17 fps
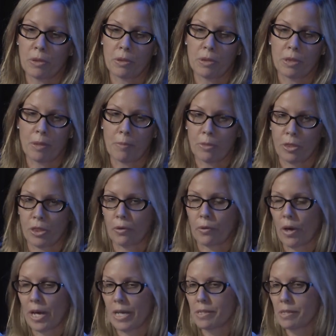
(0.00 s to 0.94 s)
the
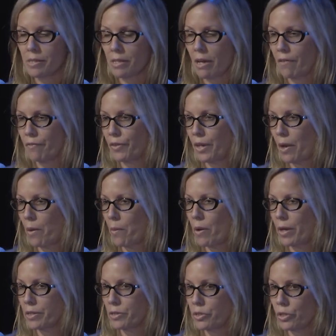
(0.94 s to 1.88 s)
greatest tough that I
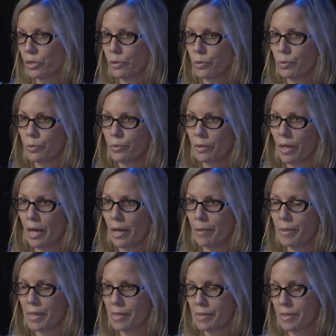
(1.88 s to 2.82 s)
want to
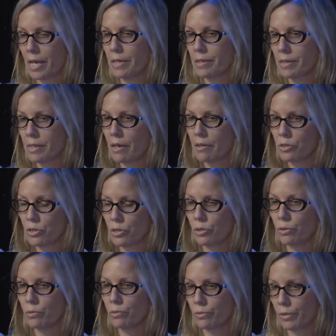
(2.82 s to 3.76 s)
extend is out
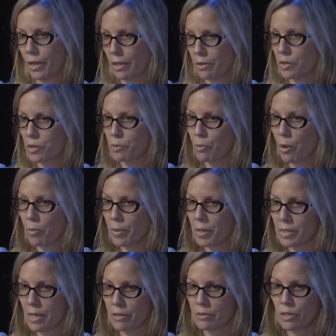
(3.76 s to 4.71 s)
to, at this moment,
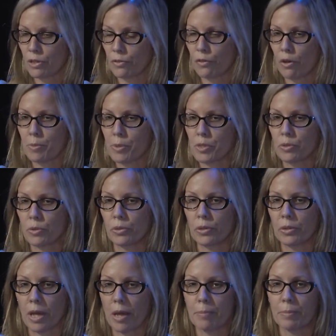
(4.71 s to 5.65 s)
is out to the
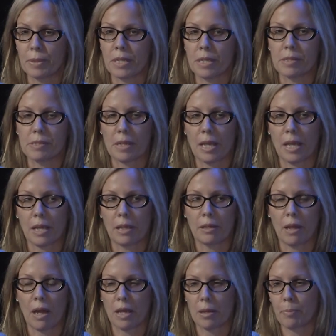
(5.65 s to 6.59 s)
pharmaceutical companies. And
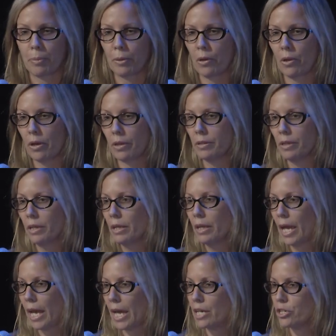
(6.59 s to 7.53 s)
I applaud
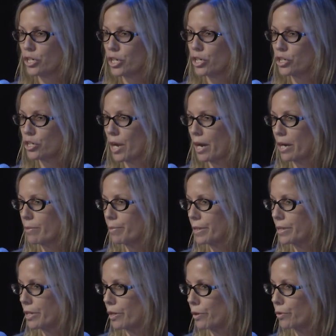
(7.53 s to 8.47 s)
AG
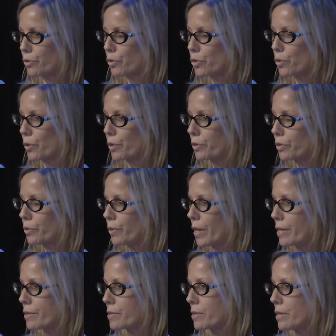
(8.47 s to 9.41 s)
Schneiderman here in New York, who
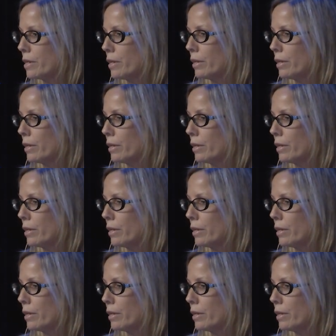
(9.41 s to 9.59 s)
has